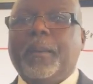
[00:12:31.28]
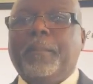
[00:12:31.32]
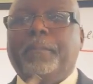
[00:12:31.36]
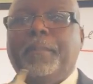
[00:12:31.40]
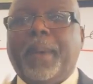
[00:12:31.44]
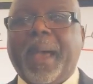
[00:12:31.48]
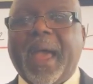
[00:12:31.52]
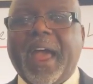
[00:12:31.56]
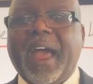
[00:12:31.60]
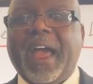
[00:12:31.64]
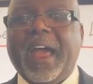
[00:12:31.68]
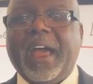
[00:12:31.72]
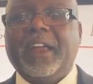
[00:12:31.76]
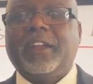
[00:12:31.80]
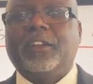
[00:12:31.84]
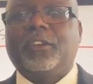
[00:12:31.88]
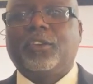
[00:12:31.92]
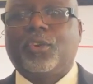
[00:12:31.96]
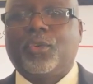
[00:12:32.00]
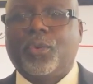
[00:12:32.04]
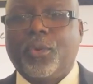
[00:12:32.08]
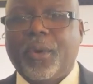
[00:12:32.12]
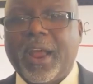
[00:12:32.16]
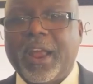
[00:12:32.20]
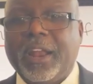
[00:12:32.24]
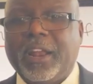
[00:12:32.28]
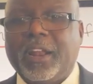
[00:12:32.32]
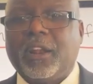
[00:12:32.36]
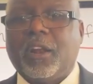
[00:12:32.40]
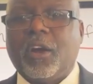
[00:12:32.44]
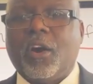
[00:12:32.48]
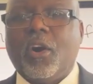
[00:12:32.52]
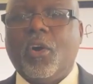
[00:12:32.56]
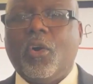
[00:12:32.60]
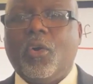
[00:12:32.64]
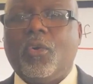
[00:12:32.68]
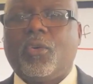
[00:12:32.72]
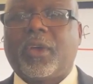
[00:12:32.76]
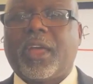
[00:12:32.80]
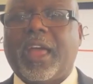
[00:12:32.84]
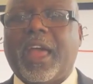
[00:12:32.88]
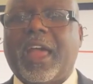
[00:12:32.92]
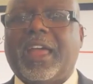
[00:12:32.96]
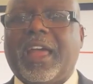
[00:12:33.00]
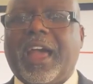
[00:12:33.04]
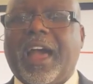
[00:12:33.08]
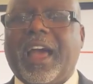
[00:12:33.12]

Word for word: Bad credit, okay.